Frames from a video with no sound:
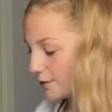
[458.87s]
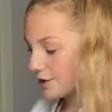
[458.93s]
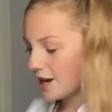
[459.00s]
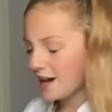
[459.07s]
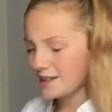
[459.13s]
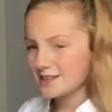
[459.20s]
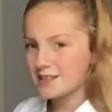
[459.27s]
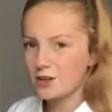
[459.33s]
there which
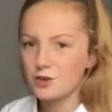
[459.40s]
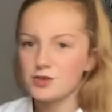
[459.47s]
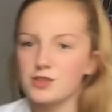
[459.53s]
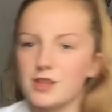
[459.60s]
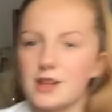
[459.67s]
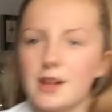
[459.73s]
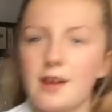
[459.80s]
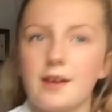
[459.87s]
has
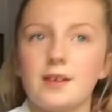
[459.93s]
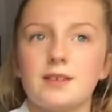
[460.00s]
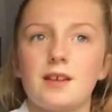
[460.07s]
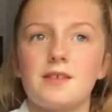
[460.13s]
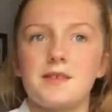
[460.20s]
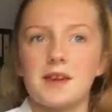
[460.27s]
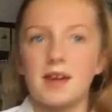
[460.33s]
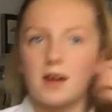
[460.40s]
deodorant in it because
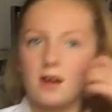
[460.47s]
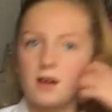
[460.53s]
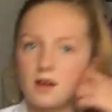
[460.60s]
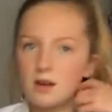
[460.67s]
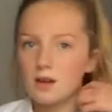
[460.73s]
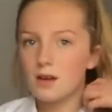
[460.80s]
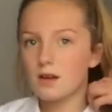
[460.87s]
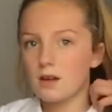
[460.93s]
I think
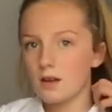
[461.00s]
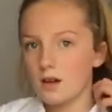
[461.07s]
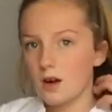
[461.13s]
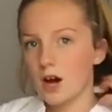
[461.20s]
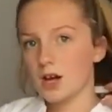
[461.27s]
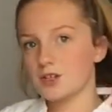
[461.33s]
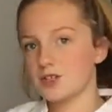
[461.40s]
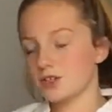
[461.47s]

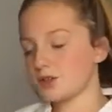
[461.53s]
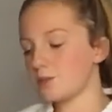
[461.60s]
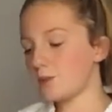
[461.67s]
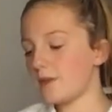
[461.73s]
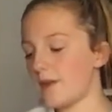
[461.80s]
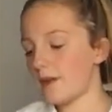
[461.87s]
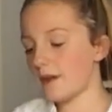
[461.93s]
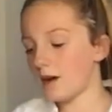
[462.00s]
I just
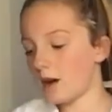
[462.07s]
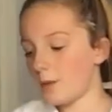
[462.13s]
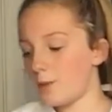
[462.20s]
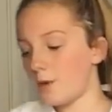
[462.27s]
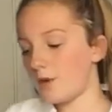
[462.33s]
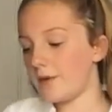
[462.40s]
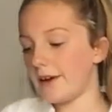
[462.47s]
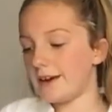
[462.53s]
put that, I
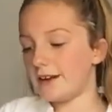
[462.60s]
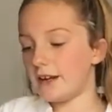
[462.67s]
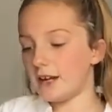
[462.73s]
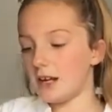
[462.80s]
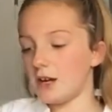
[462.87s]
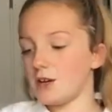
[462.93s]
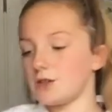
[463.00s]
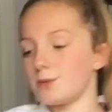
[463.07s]
put that in
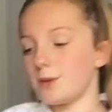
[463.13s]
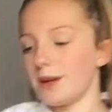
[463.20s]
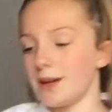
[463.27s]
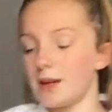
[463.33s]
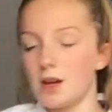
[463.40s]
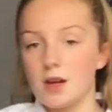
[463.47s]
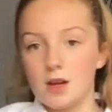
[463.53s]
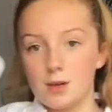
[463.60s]
like last
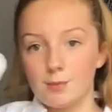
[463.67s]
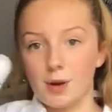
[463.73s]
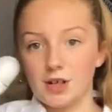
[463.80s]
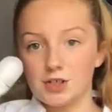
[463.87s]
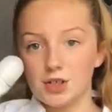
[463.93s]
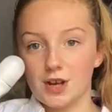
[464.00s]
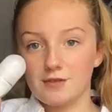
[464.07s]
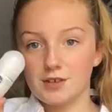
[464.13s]
week. But I
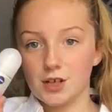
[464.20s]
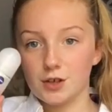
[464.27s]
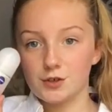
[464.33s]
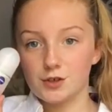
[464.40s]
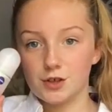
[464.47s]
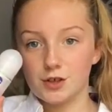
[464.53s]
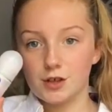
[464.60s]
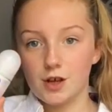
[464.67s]
do have
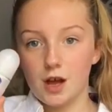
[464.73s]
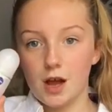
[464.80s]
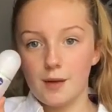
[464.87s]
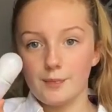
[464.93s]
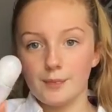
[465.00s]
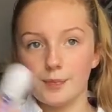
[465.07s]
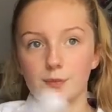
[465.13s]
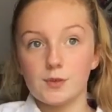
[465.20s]
deodorant.
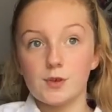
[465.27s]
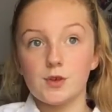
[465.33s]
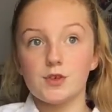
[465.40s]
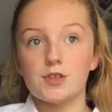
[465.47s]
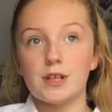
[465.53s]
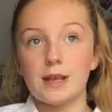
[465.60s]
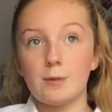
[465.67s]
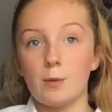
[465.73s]
Um,
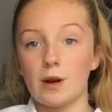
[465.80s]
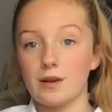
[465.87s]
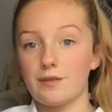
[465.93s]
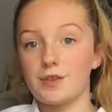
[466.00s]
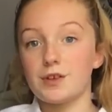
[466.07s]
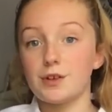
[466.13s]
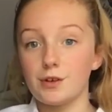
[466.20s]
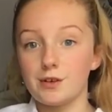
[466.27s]
usually one
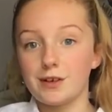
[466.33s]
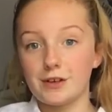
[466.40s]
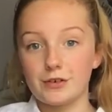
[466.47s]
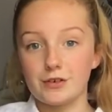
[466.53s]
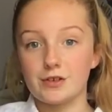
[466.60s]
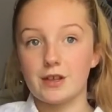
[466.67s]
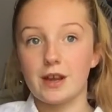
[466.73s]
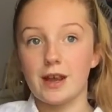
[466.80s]
of the two
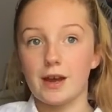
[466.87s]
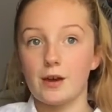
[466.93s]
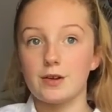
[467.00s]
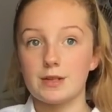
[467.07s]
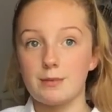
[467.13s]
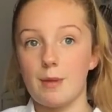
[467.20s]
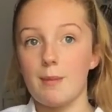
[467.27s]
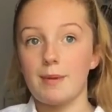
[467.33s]
deodorants in here
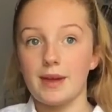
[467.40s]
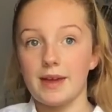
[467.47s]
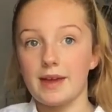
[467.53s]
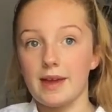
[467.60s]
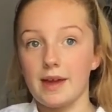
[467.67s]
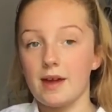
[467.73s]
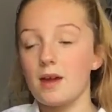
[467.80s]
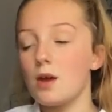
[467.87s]
goes in my PE
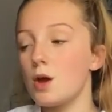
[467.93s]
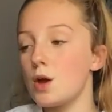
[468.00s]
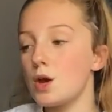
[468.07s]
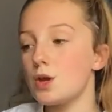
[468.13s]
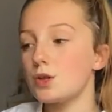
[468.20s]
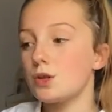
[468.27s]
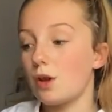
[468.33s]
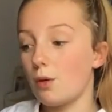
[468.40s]
kit.
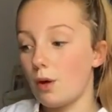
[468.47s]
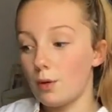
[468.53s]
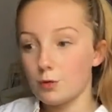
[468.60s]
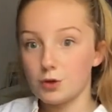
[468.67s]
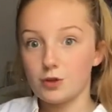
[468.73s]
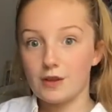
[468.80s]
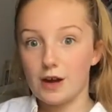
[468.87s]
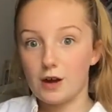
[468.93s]
So I will
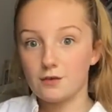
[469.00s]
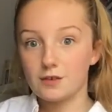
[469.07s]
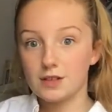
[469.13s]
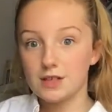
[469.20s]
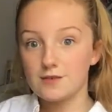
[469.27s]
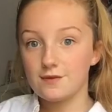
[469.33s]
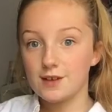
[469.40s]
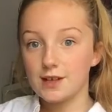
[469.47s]
do that after
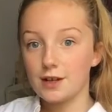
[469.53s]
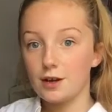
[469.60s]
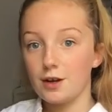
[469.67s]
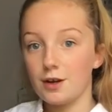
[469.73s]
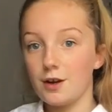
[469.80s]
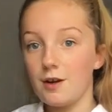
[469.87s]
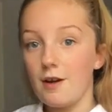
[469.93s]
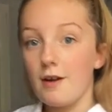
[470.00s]
this
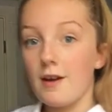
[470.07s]
video.